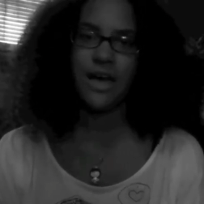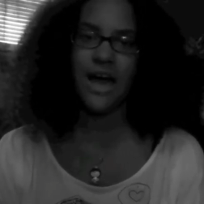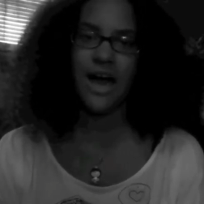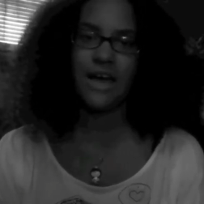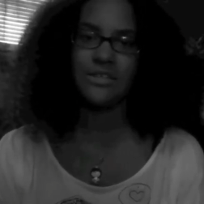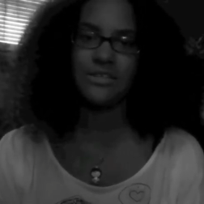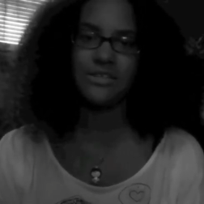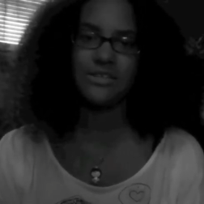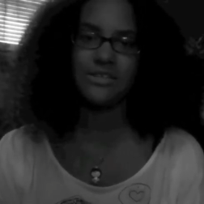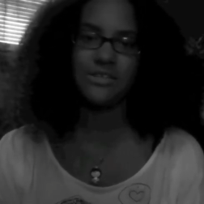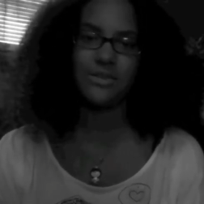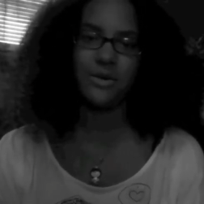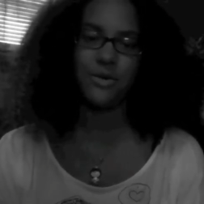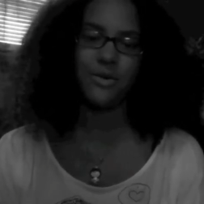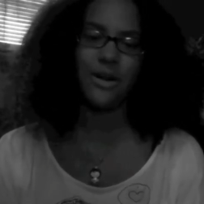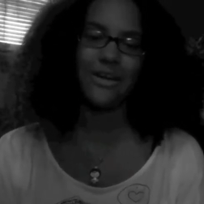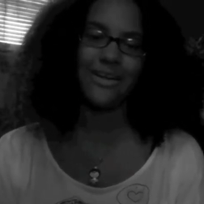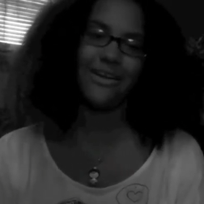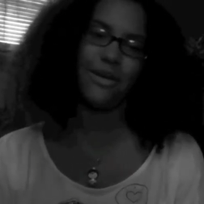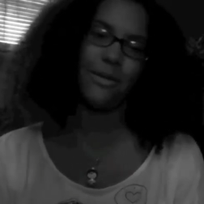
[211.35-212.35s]
I just go
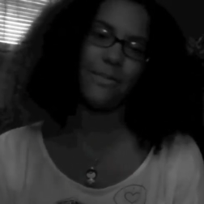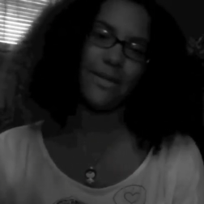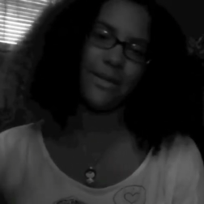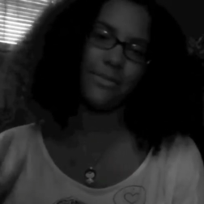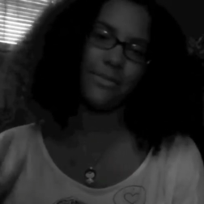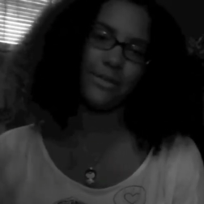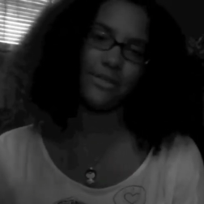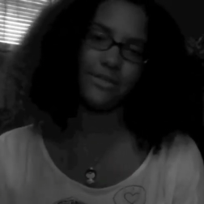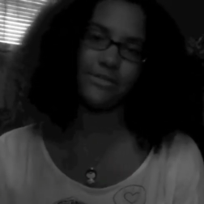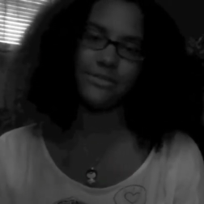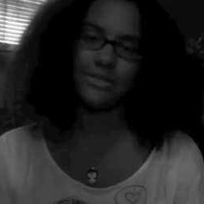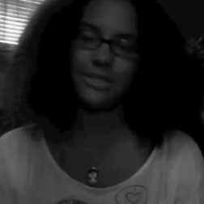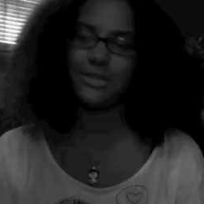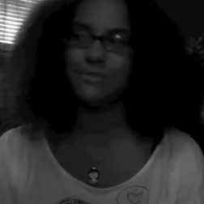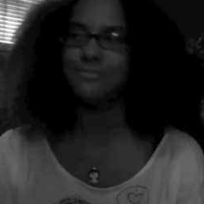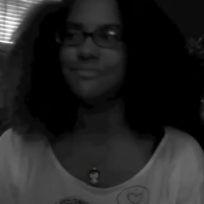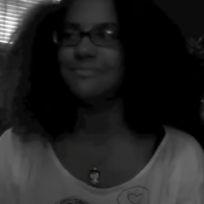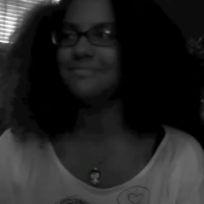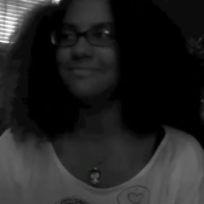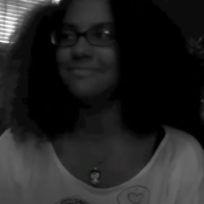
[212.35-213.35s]
write that on paper. So
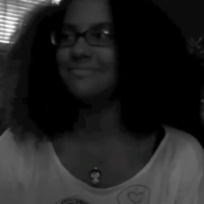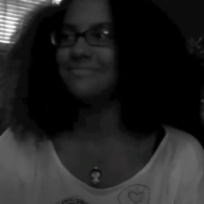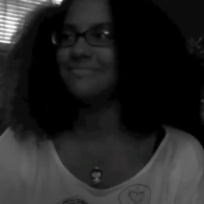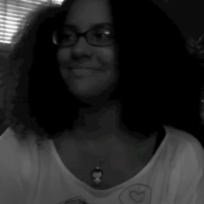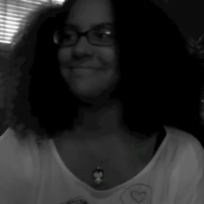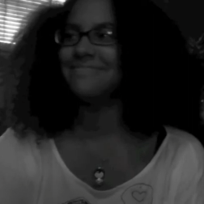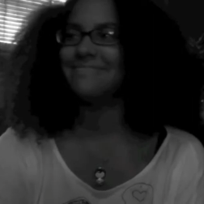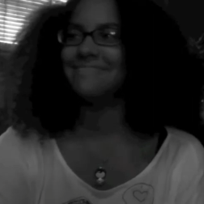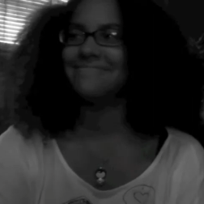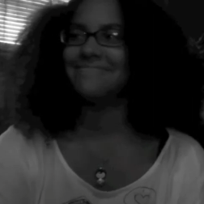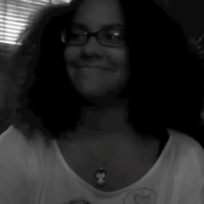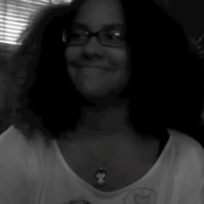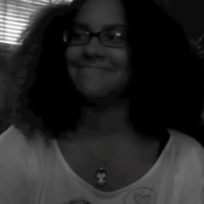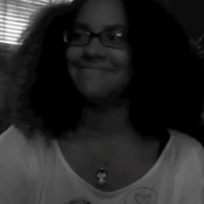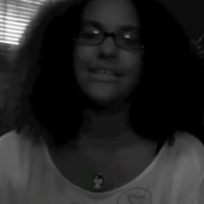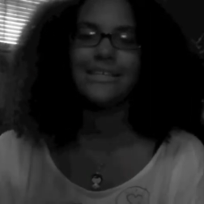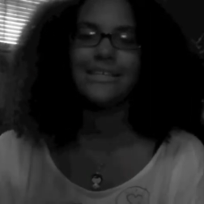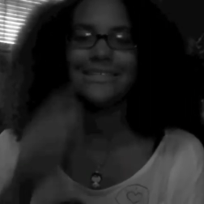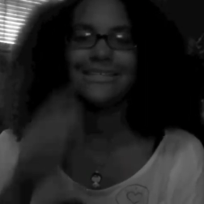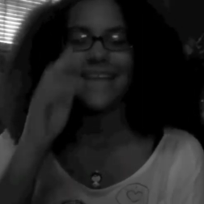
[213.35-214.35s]

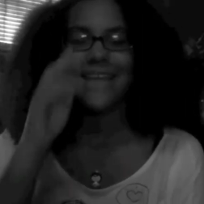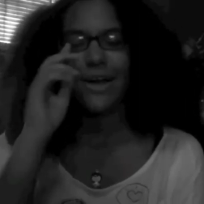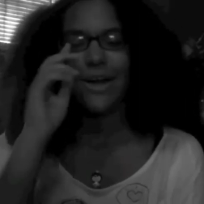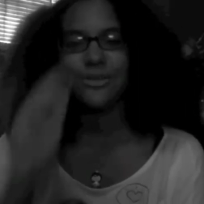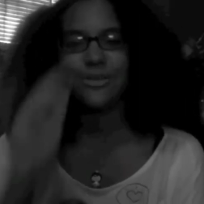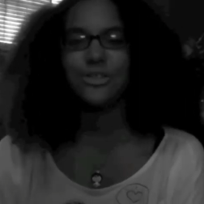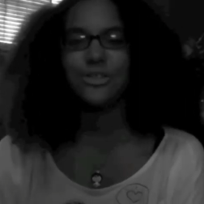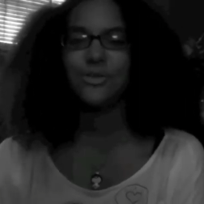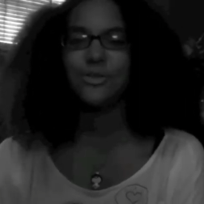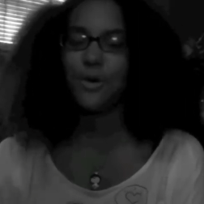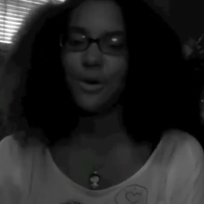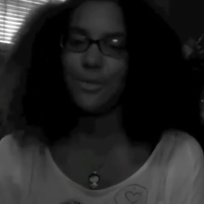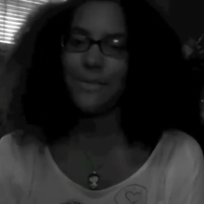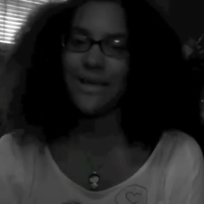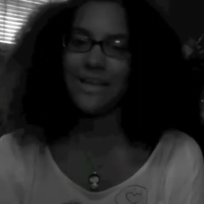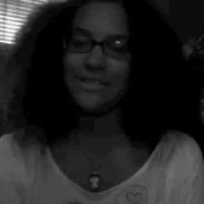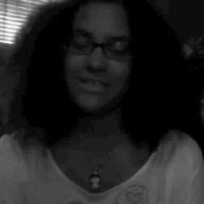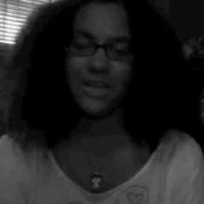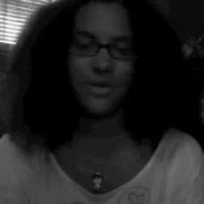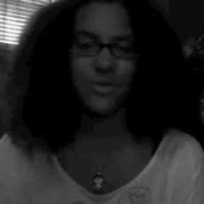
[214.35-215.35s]
the characters were
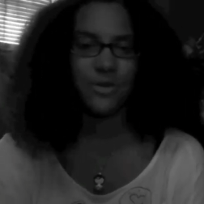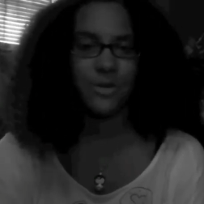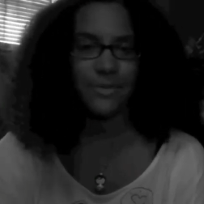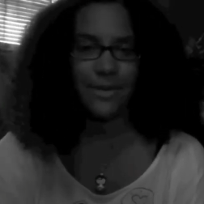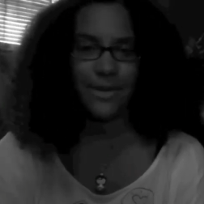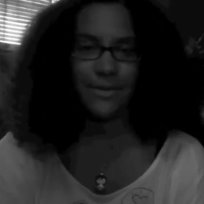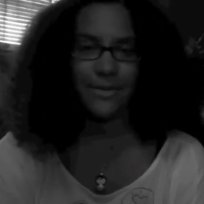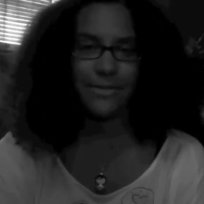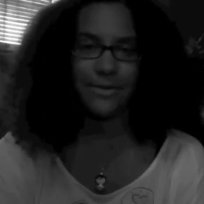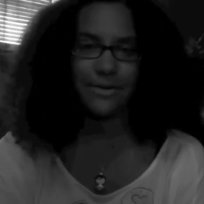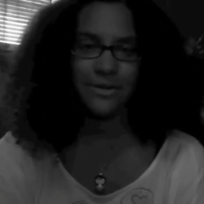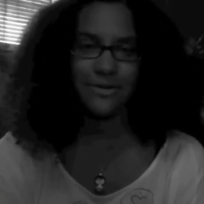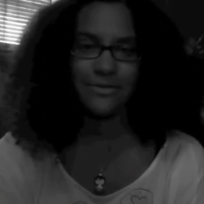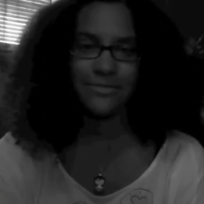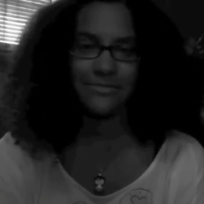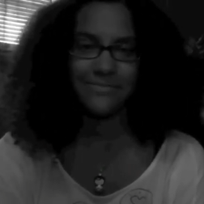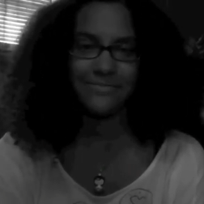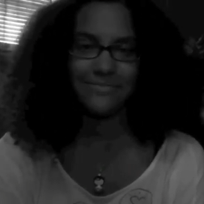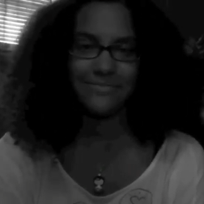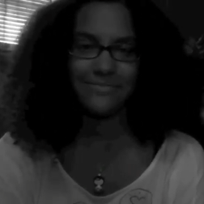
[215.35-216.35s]
based on real people
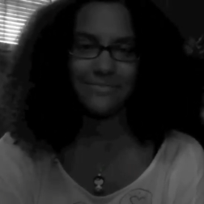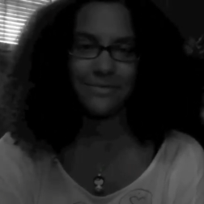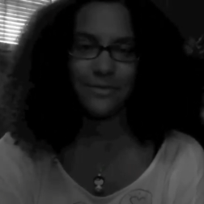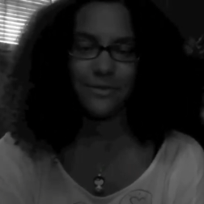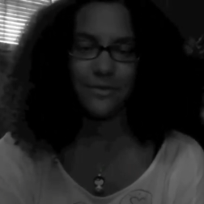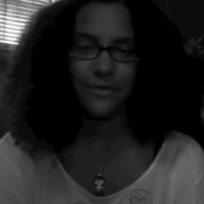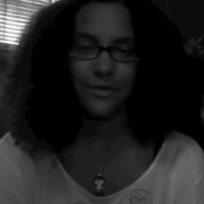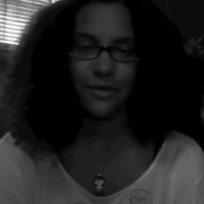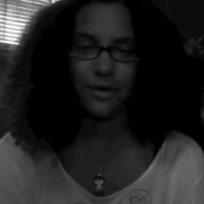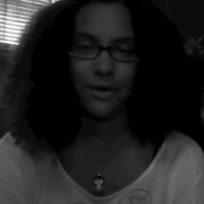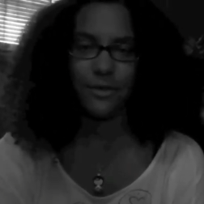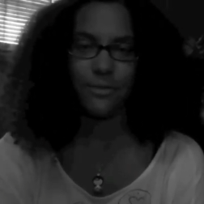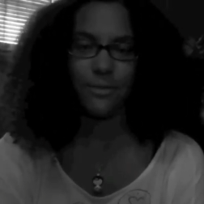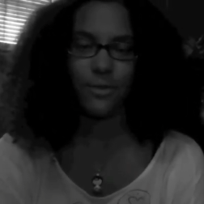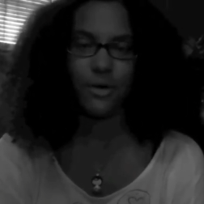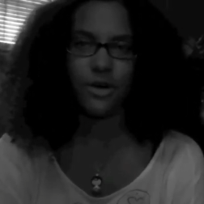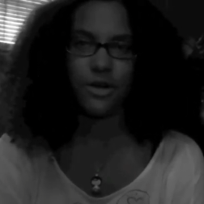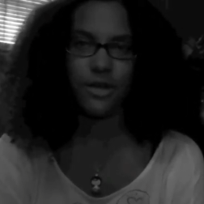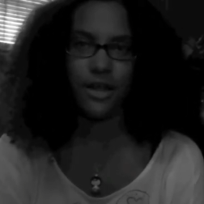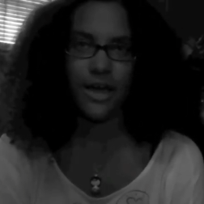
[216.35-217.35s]
from
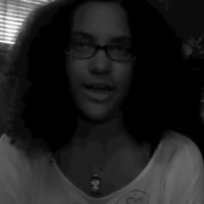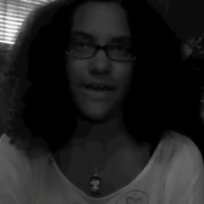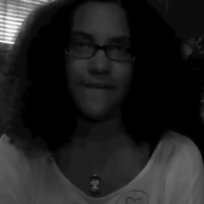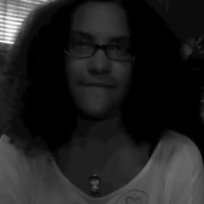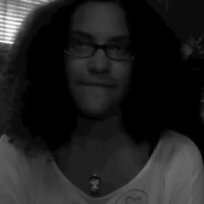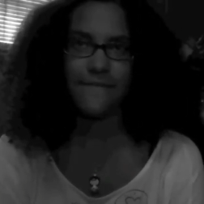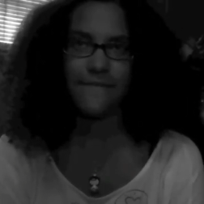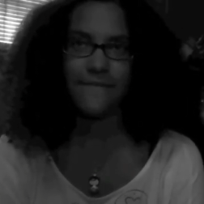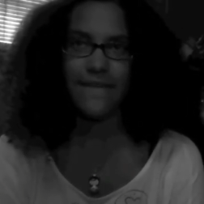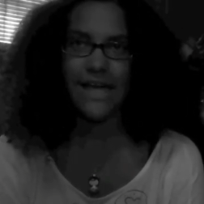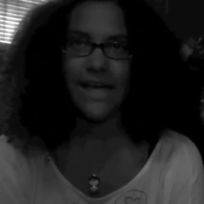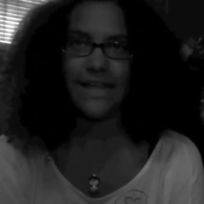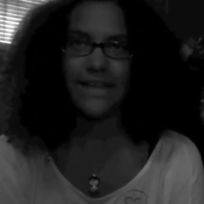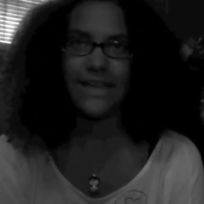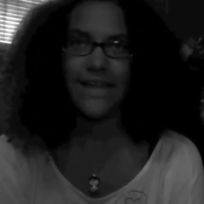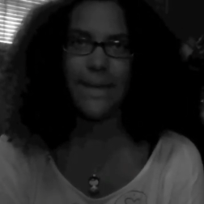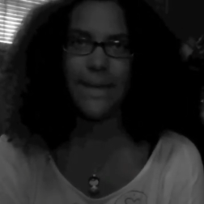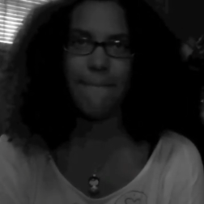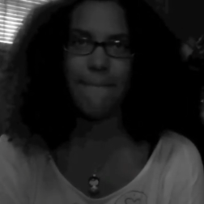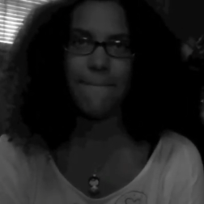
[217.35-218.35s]
real life, and
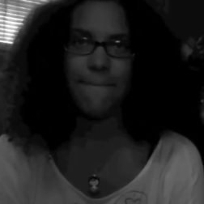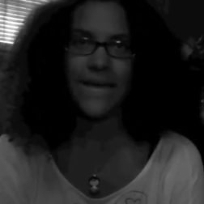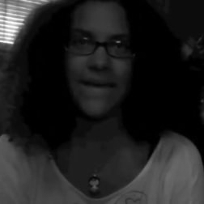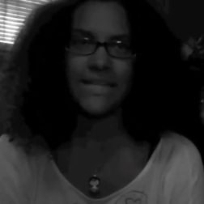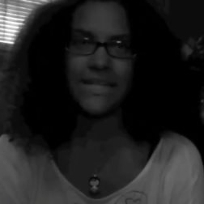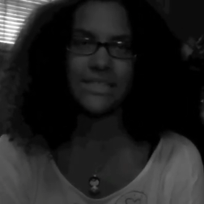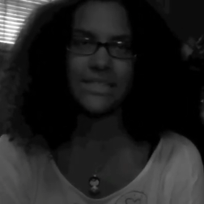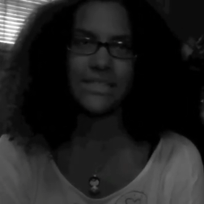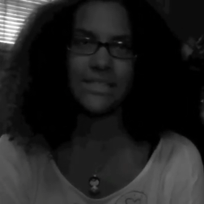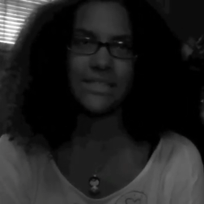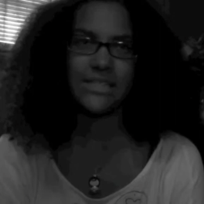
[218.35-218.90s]
they meant